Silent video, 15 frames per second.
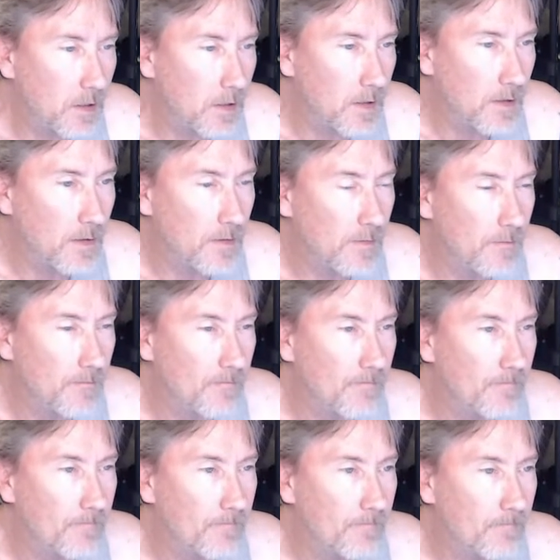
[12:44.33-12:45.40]
No,
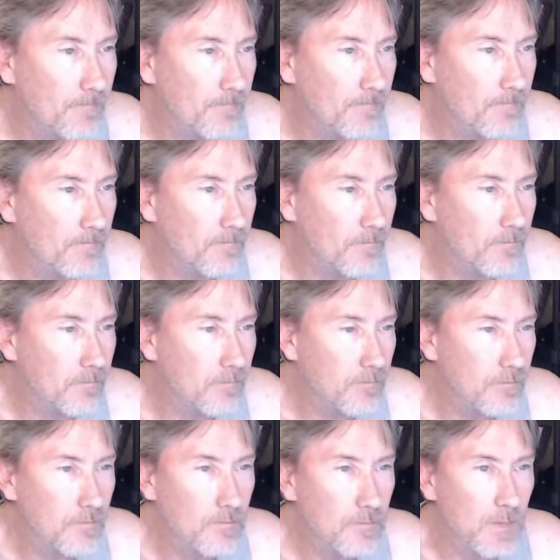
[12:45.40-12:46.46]

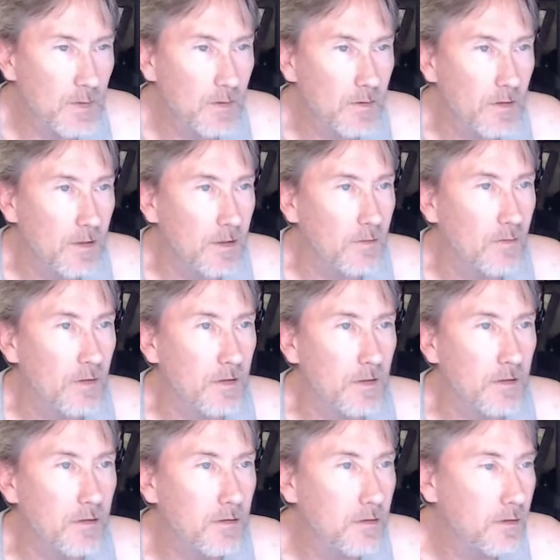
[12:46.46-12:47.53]
that ain't working.